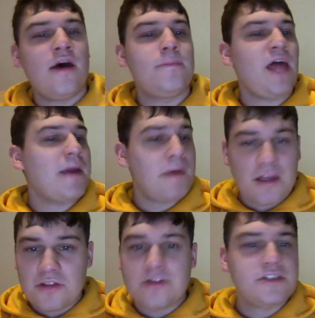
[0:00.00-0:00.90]
Black
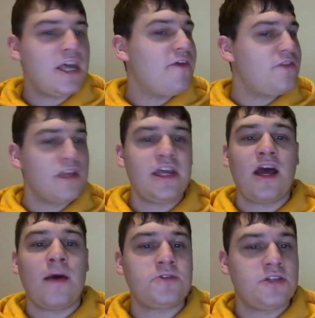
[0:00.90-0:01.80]
Panther, definitely an
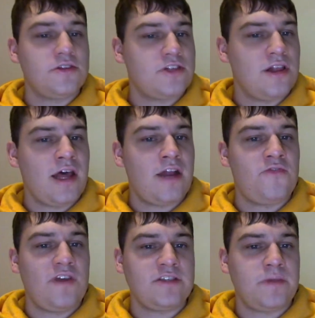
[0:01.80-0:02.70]
option. There's a lot
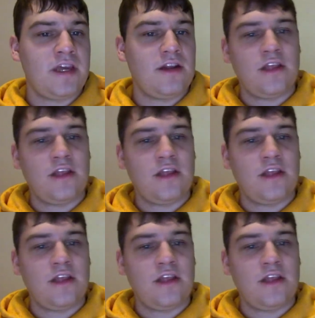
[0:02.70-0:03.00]
of face paint, a